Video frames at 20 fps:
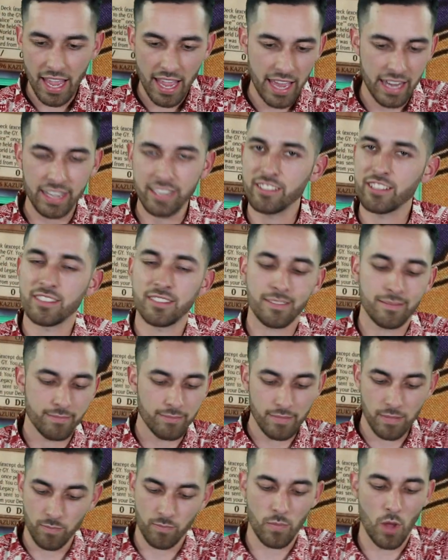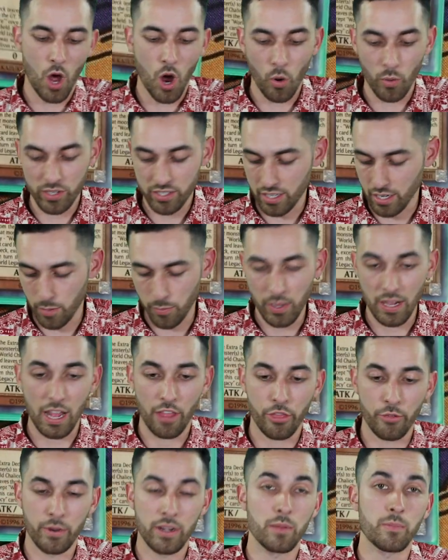and he just always going to be
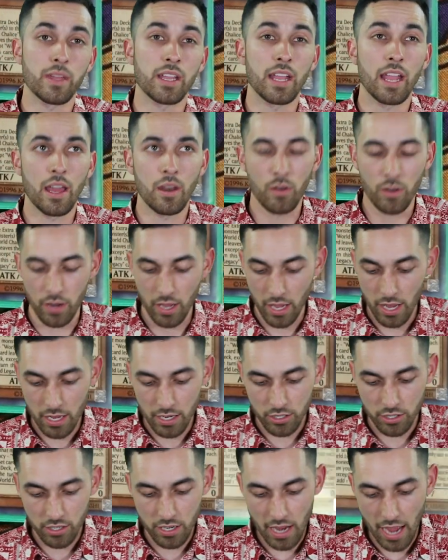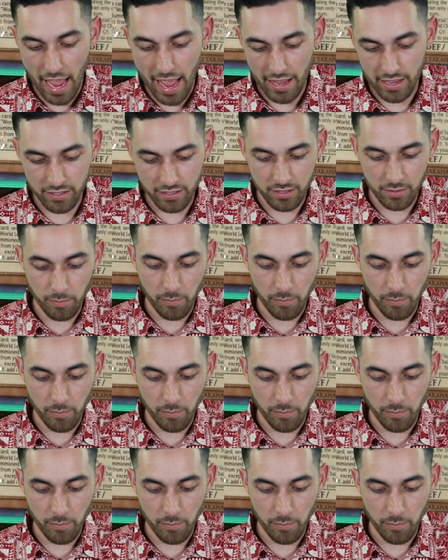at 3 to me. And as